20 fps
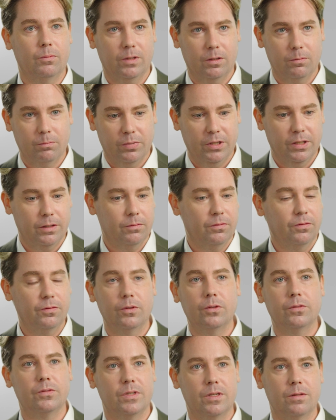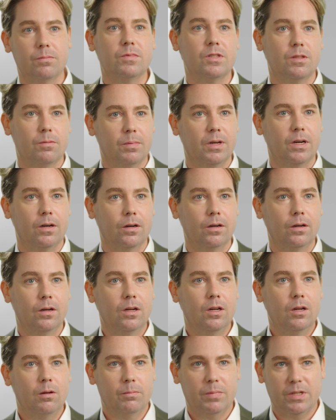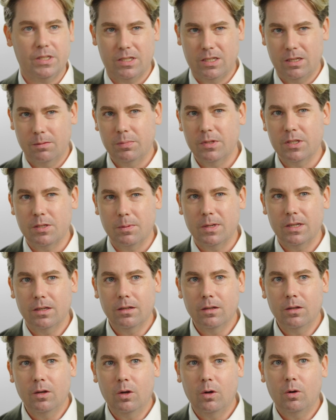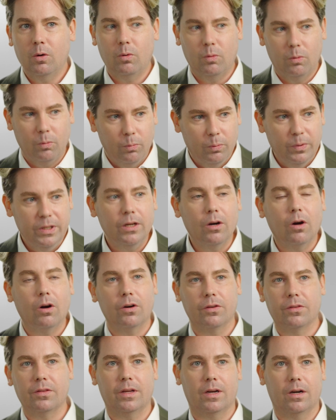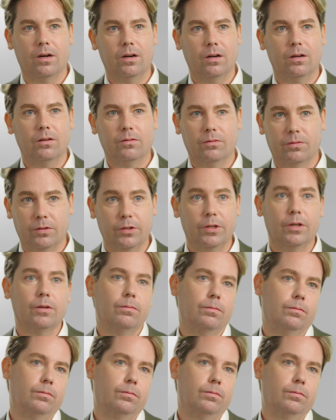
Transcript: We can bring full teams to bear. But simply speaking, we are there for you.